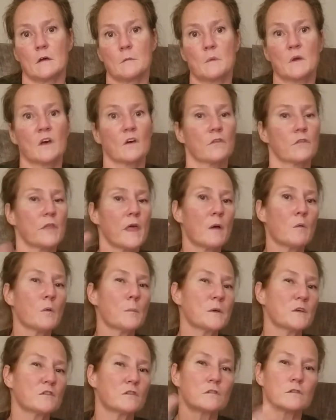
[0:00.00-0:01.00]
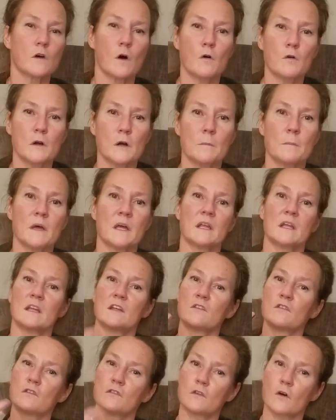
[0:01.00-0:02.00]
because they will be so committed
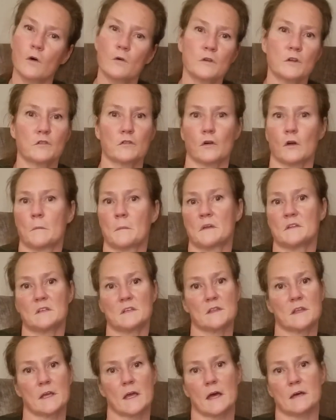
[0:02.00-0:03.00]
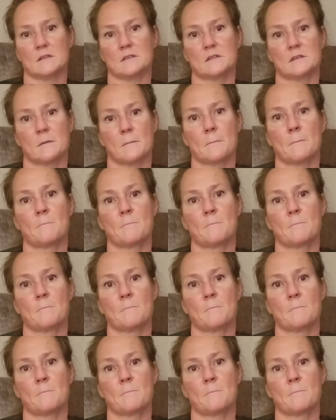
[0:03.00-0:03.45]
and so determined in the end.